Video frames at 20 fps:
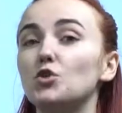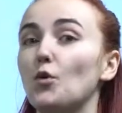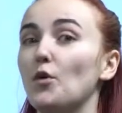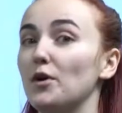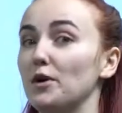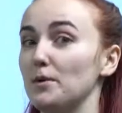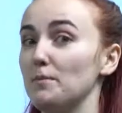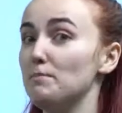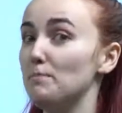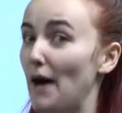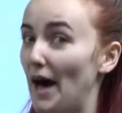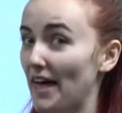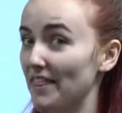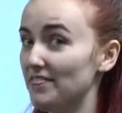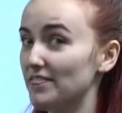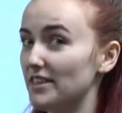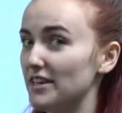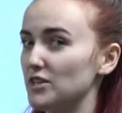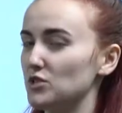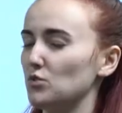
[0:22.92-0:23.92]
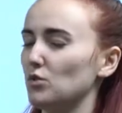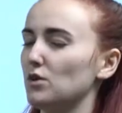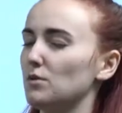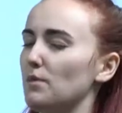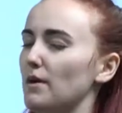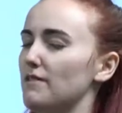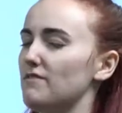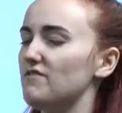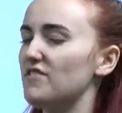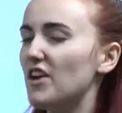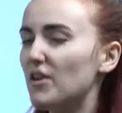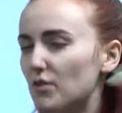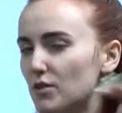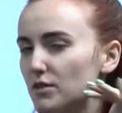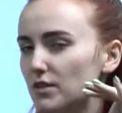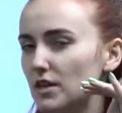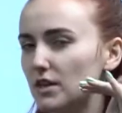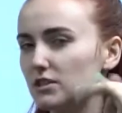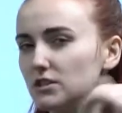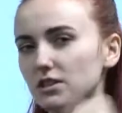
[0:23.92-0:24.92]
or pat is one of my favorite
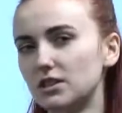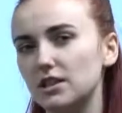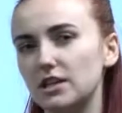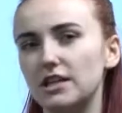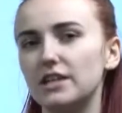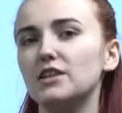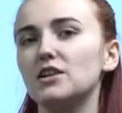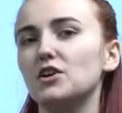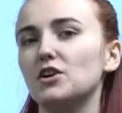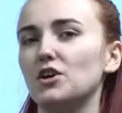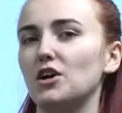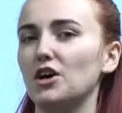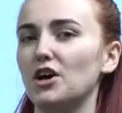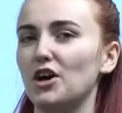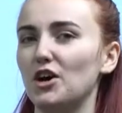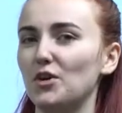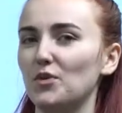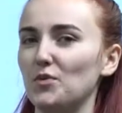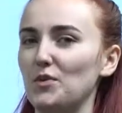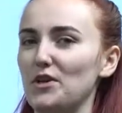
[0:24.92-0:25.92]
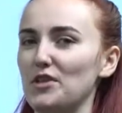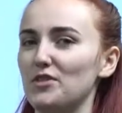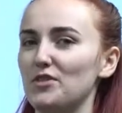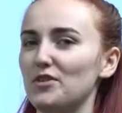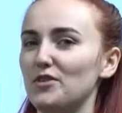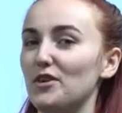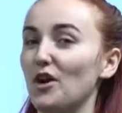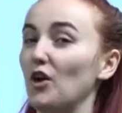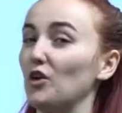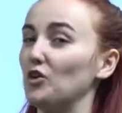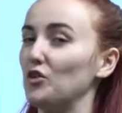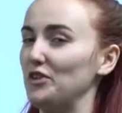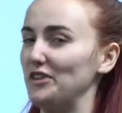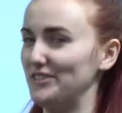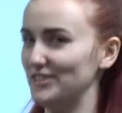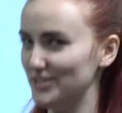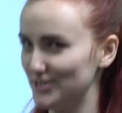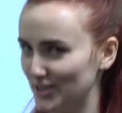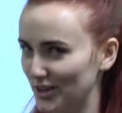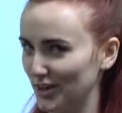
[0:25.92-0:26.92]
things to eat with a Korean
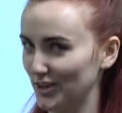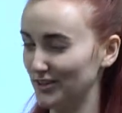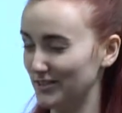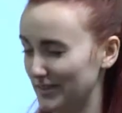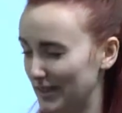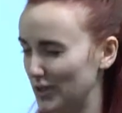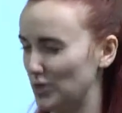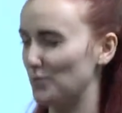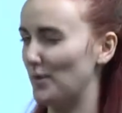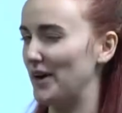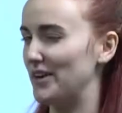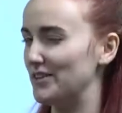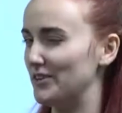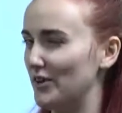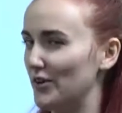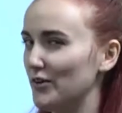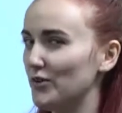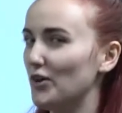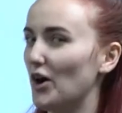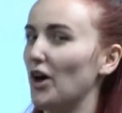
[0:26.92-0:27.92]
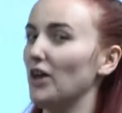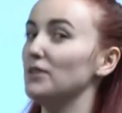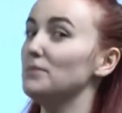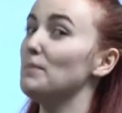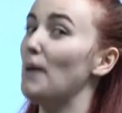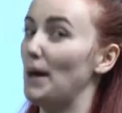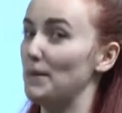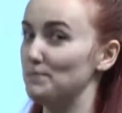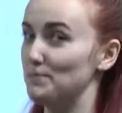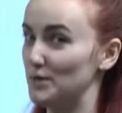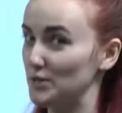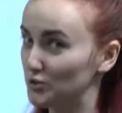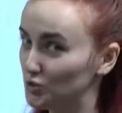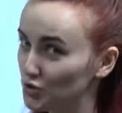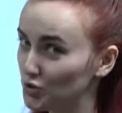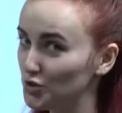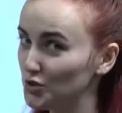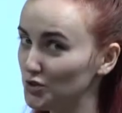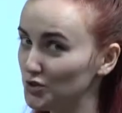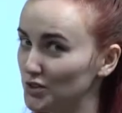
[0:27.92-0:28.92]
dessert that you might know called
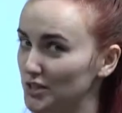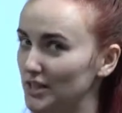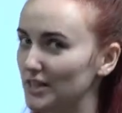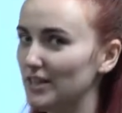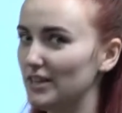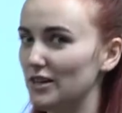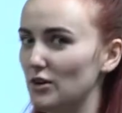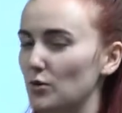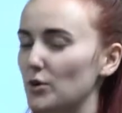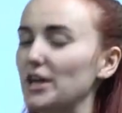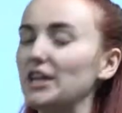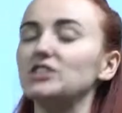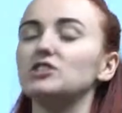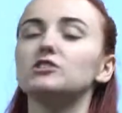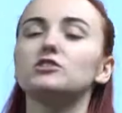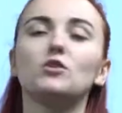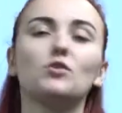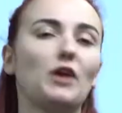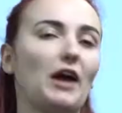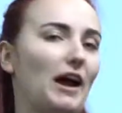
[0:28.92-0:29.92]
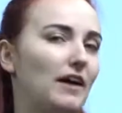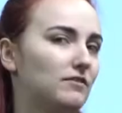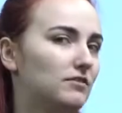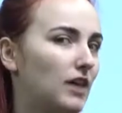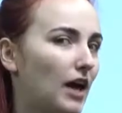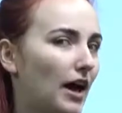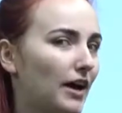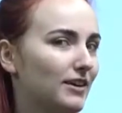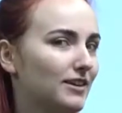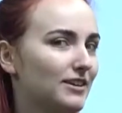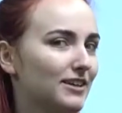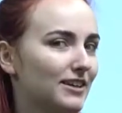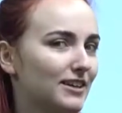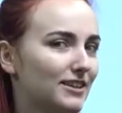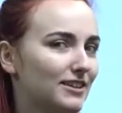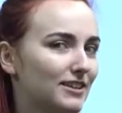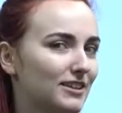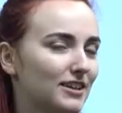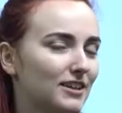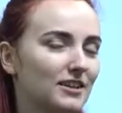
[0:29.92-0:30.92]
patbingsu. We actually don't have that
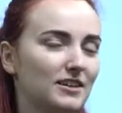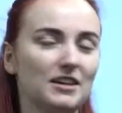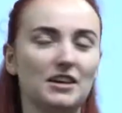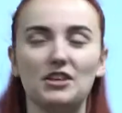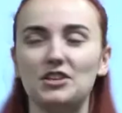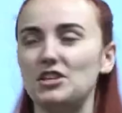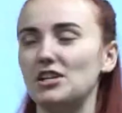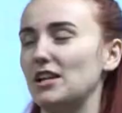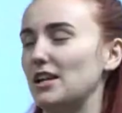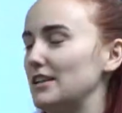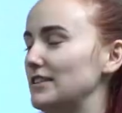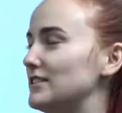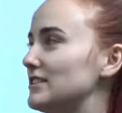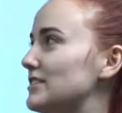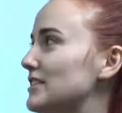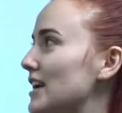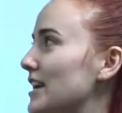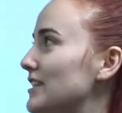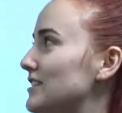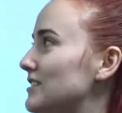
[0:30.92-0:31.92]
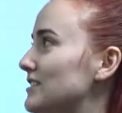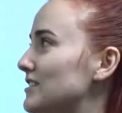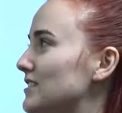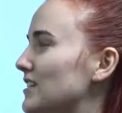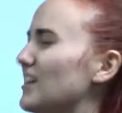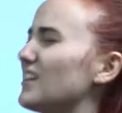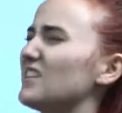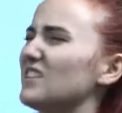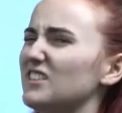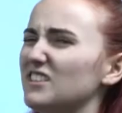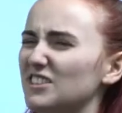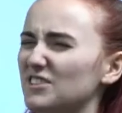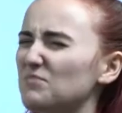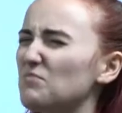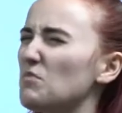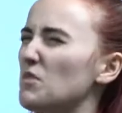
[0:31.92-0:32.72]
in the United States. I think